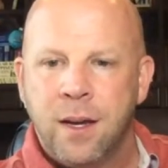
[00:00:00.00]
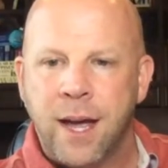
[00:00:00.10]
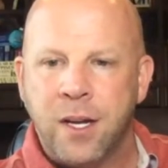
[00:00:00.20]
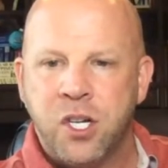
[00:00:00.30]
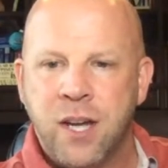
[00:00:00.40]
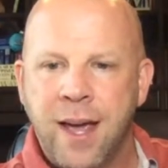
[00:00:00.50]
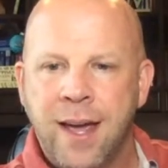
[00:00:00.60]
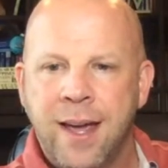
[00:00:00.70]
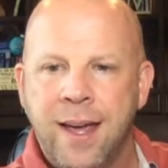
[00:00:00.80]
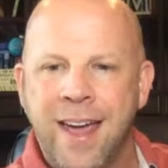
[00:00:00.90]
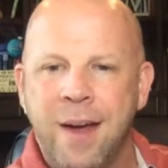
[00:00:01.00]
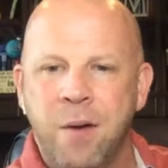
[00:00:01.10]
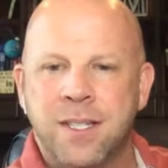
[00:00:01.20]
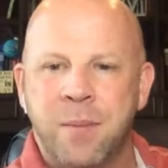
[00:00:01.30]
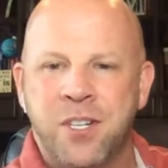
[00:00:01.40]
Got Shay. Hey,
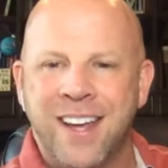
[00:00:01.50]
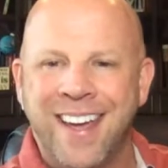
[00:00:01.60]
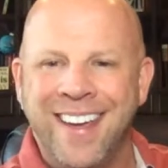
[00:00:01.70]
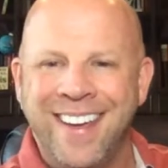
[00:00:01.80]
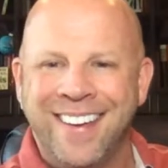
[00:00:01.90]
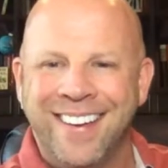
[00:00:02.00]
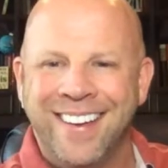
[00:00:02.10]
what's up, Shay?